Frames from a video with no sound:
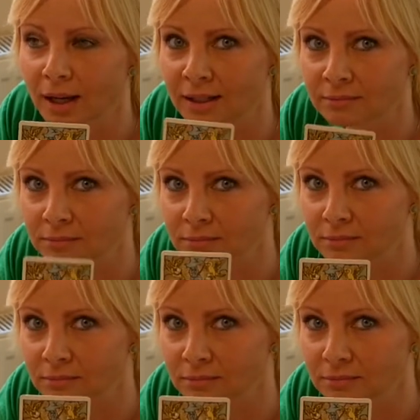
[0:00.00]
And
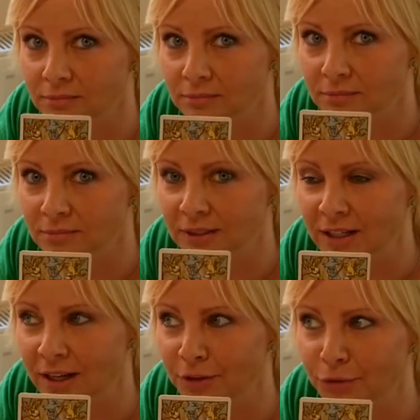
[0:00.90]

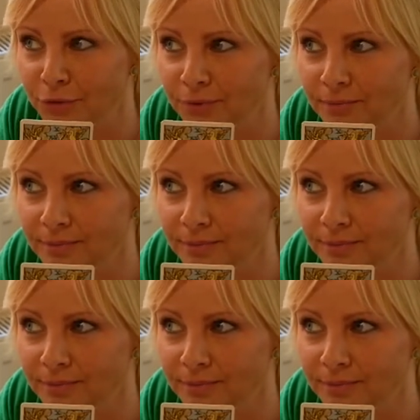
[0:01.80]
kind of,